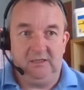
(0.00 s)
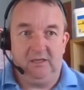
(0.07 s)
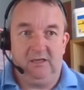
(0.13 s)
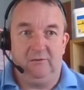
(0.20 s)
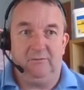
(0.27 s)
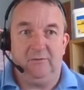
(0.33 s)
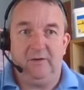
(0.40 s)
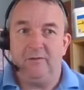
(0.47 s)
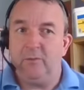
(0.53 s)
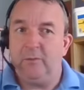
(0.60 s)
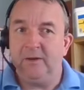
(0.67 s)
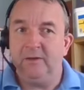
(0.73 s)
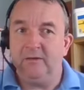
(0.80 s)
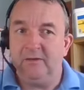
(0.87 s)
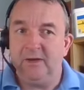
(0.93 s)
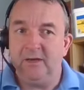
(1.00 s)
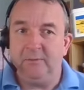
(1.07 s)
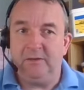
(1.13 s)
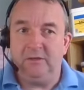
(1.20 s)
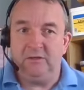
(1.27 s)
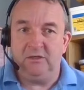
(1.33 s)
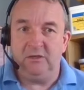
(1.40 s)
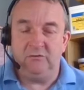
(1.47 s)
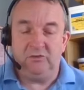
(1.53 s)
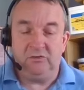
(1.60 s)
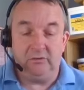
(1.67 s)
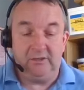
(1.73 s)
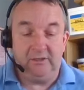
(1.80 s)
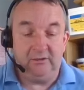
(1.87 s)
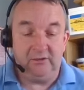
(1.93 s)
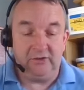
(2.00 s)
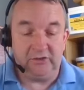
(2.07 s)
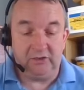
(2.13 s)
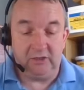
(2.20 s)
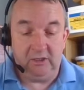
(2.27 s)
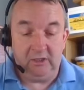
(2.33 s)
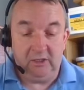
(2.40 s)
and for everybody or anybody new joining us,